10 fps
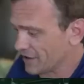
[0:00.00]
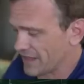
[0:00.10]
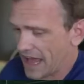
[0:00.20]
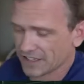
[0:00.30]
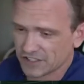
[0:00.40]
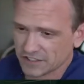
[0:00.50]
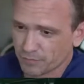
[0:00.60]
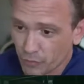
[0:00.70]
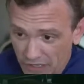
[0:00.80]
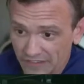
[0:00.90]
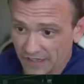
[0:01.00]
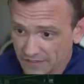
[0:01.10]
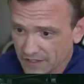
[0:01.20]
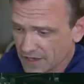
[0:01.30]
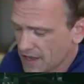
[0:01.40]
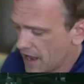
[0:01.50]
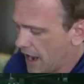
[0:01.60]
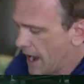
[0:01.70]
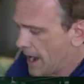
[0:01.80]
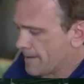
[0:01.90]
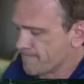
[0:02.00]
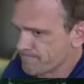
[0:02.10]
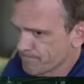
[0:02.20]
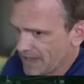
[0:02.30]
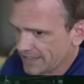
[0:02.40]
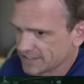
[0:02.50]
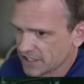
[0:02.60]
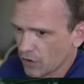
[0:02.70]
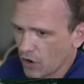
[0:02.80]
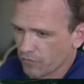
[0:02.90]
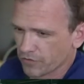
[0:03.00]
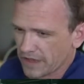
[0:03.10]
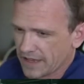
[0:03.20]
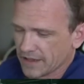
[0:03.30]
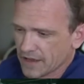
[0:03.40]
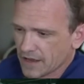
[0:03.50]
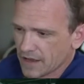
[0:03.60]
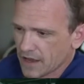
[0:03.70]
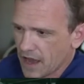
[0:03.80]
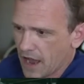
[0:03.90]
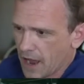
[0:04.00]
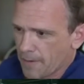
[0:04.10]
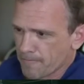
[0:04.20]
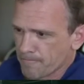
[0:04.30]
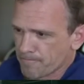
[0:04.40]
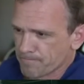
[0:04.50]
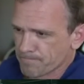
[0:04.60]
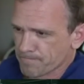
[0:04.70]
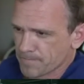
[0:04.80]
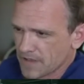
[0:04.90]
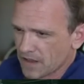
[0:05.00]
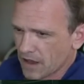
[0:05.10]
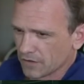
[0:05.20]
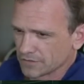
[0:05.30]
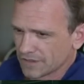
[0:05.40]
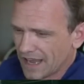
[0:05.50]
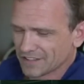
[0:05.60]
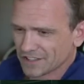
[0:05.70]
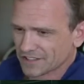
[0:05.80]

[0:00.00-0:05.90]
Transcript: her that. She's brilliant. And so hopefully, you know, I